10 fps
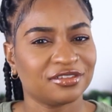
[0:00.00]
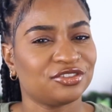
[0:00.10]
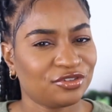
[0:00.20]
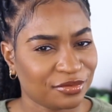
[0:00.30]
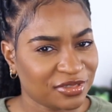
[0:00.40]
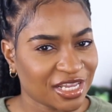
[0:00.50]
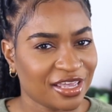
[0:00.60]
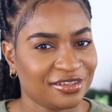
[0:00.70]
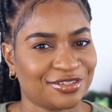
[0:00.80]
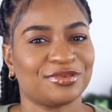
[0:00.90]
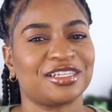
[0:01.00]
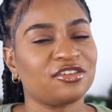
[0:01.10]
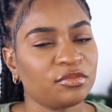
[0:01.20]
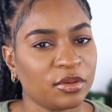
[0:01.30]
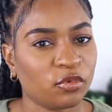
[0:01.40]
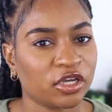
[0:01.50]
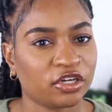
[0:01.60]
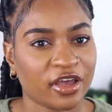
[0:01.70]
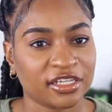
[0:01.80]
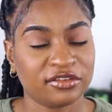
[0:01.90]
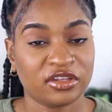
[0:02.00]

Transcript: Do you get what I'm saying? So it's a little bit more interactive